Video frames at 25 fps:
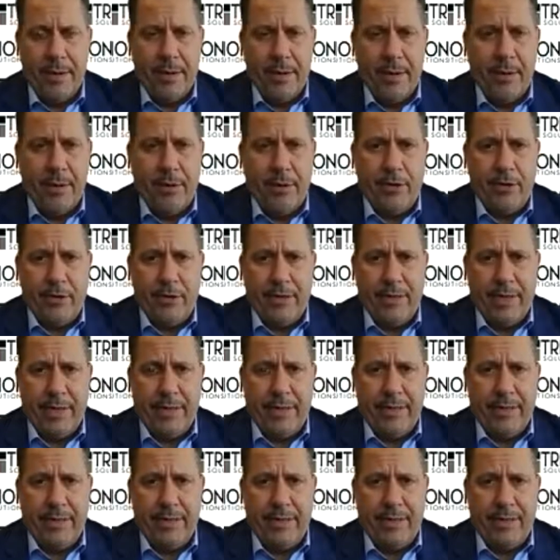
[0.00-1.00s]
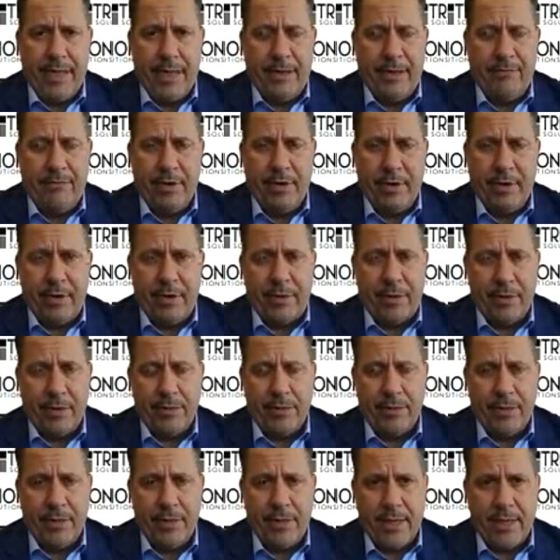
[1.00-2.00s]
You just need to stay very
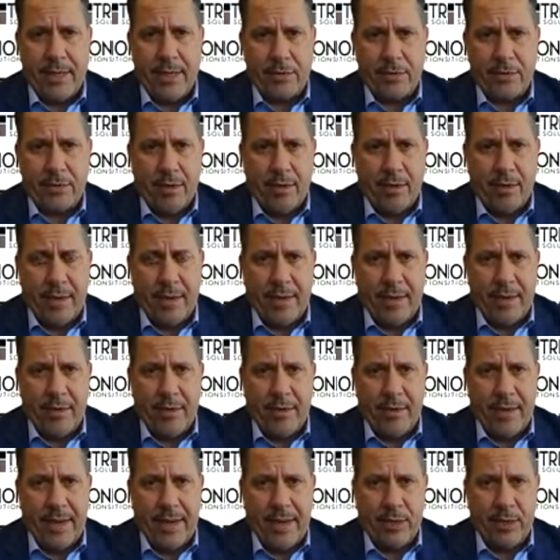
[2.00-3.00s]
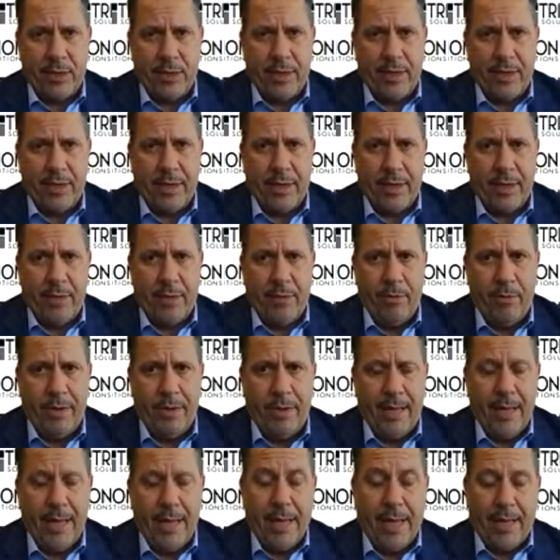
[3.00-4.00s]
close in touch with your lender to make sure that you,
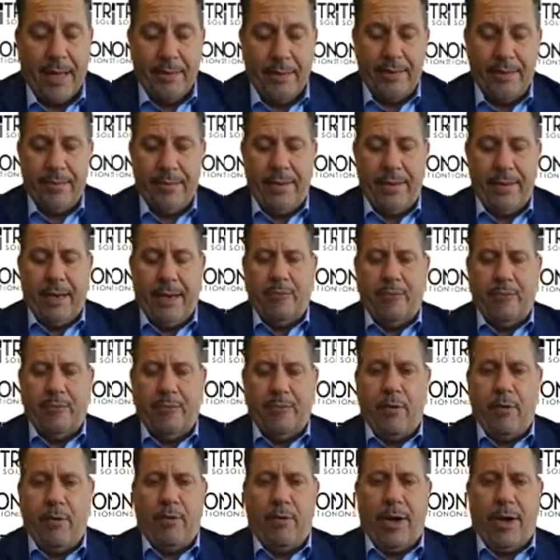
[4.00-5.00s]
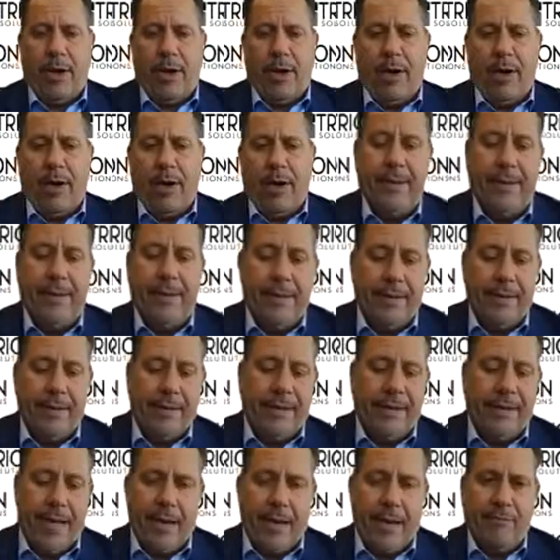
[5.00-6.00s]
and we would recommend
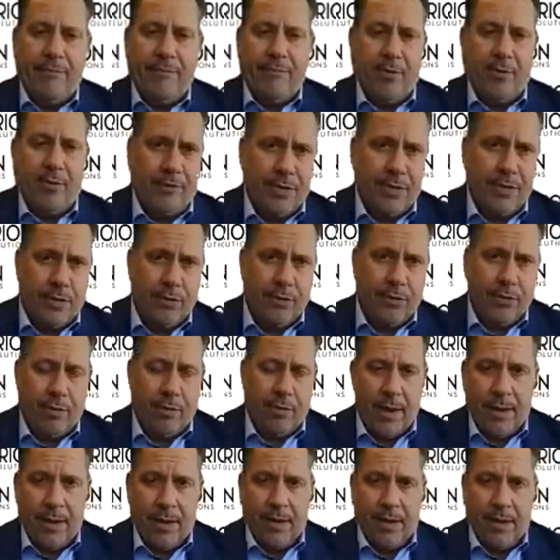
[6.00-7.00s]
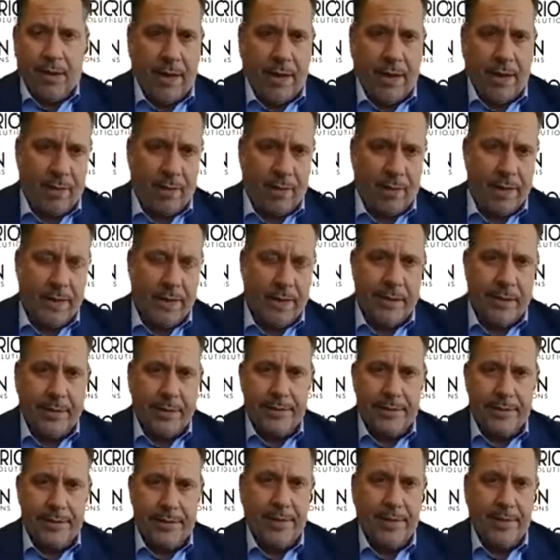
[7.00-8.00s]
get in front of it sooner rather than later,
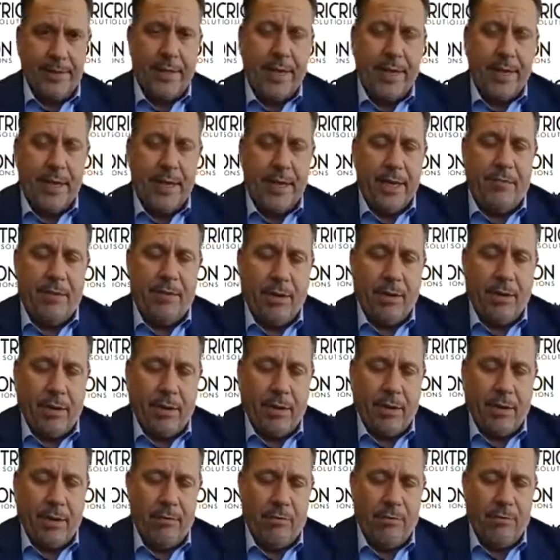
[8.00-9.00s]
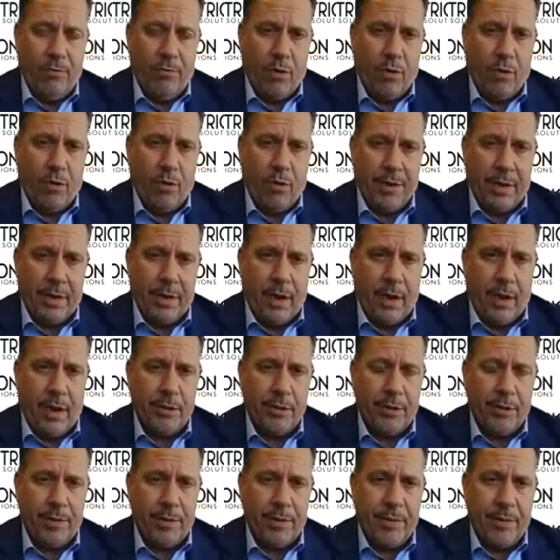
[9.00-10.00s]
because if you're working at a
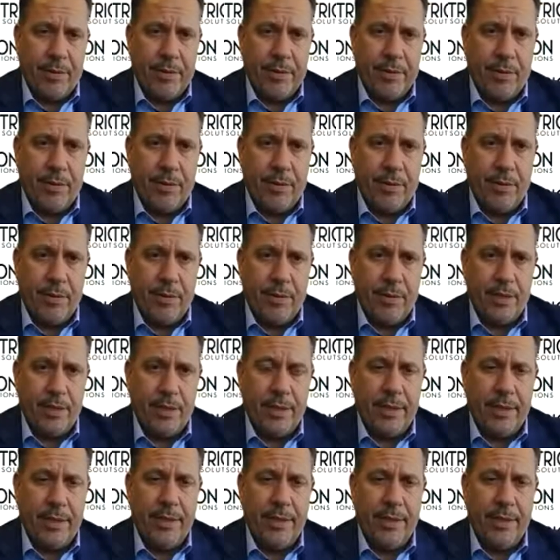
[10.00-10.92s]
larger institution,